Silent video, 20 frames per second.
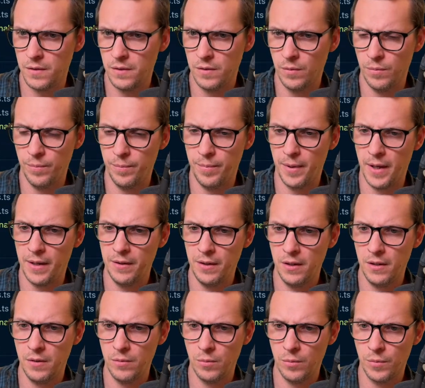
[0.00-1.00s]

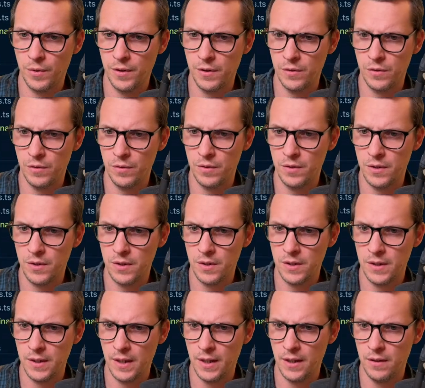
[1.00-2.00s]
barrier, we want to do
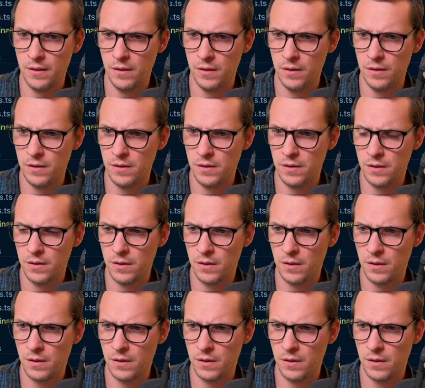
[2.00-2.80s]
status.